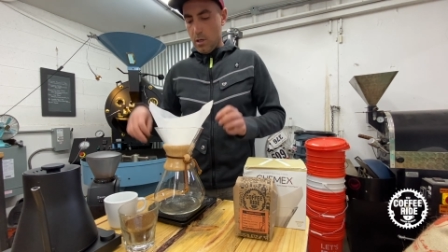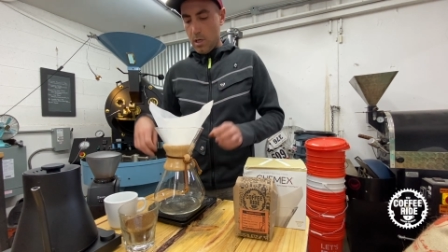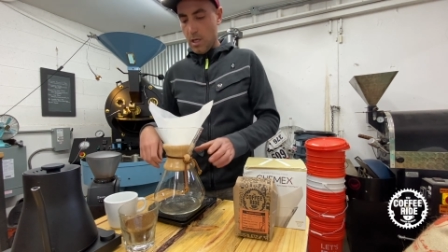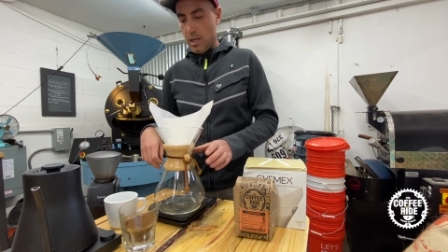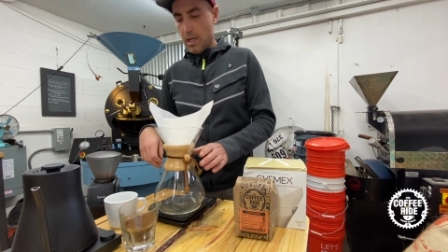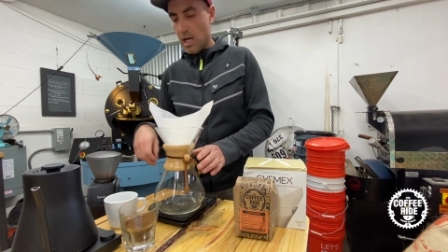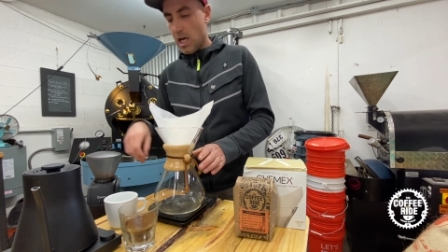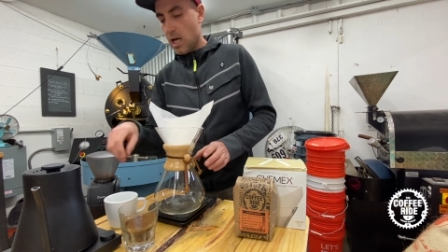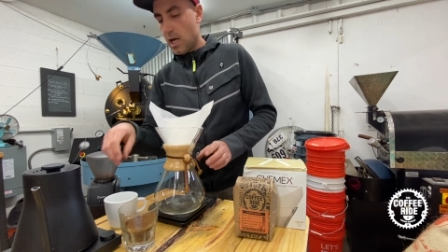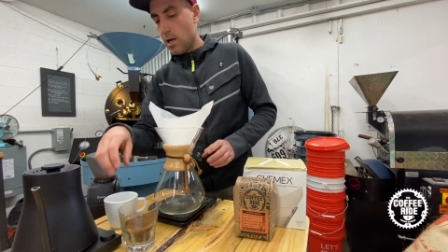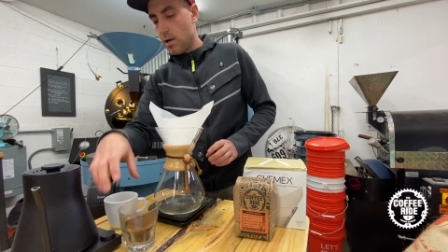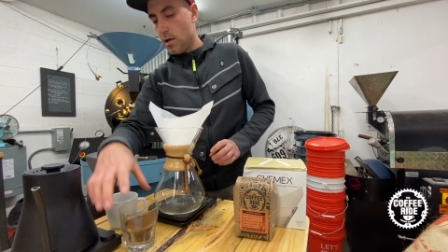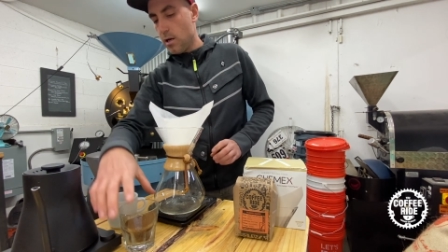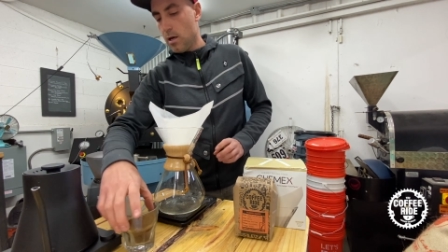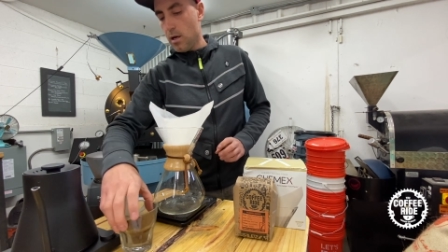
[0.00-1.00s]
And
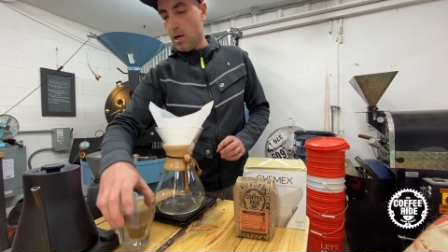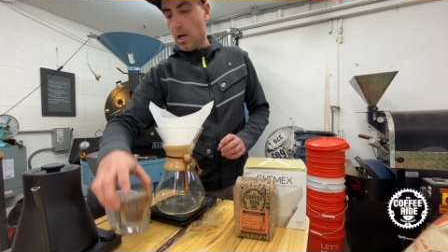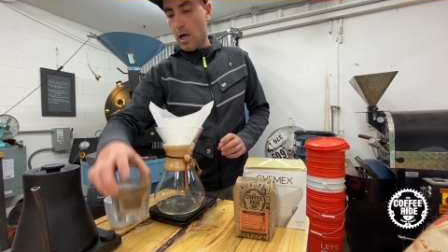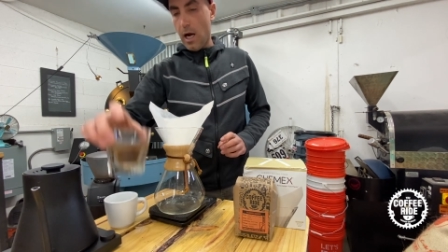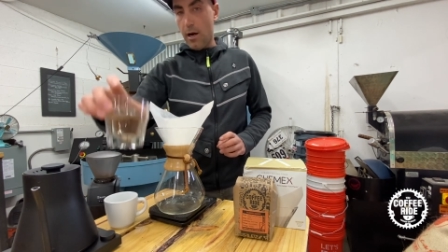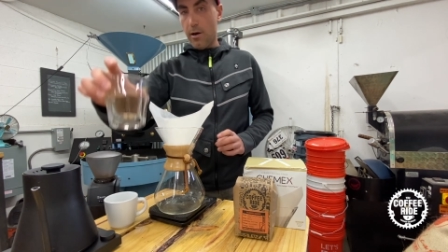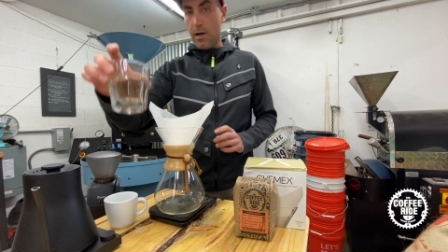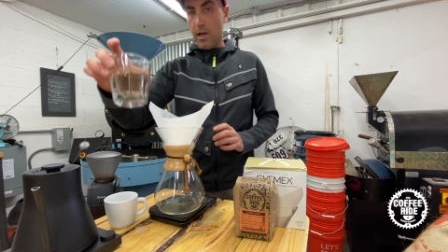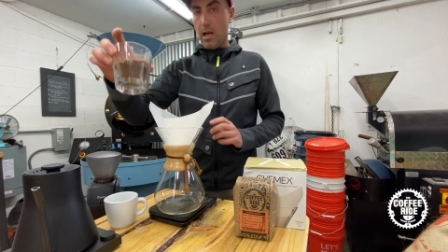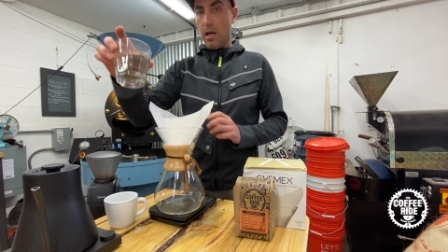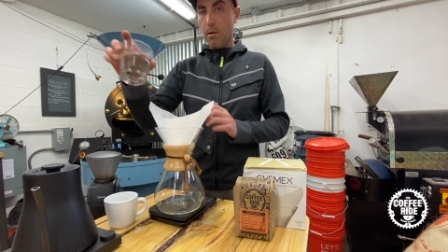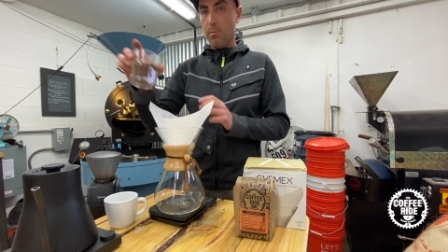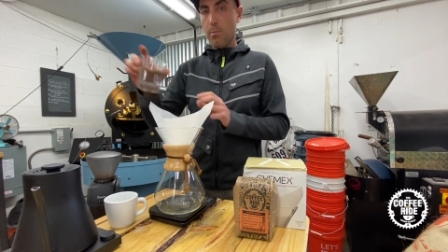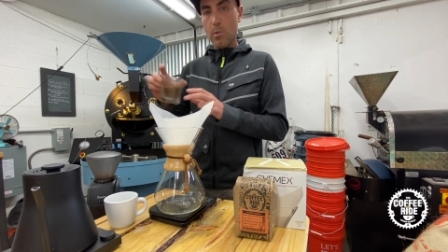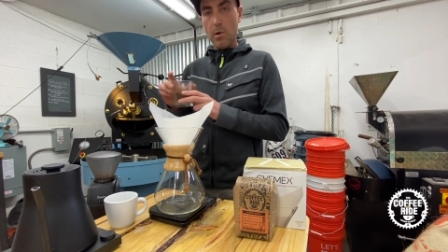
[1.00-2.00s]
then I
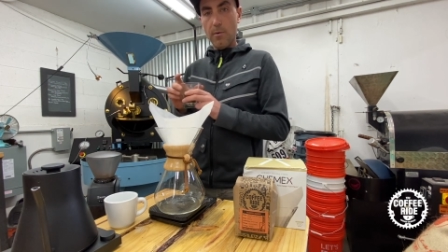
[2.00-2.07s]
already